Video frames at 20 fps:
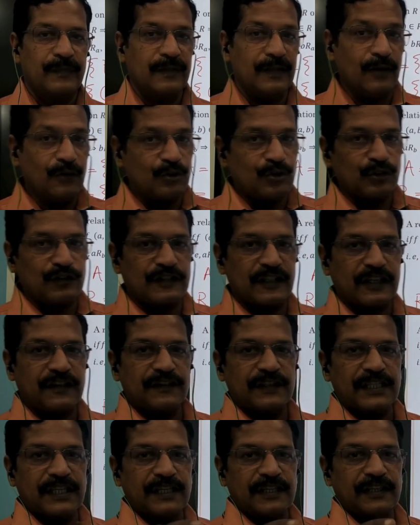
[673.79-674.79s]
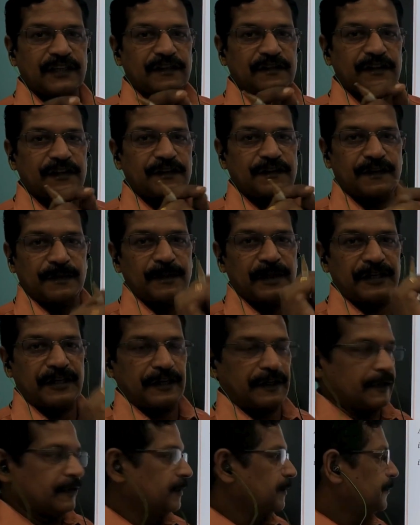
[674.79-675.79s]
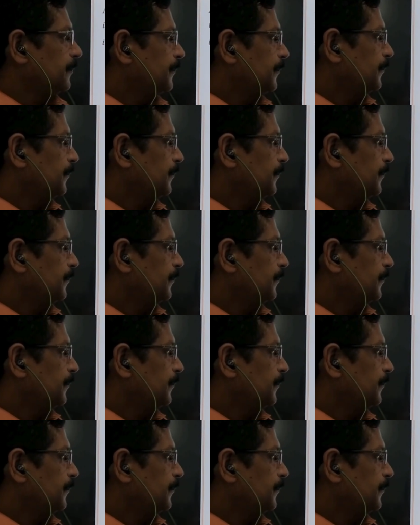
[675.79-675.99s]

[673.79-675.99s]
Now to check whether it is symmetric.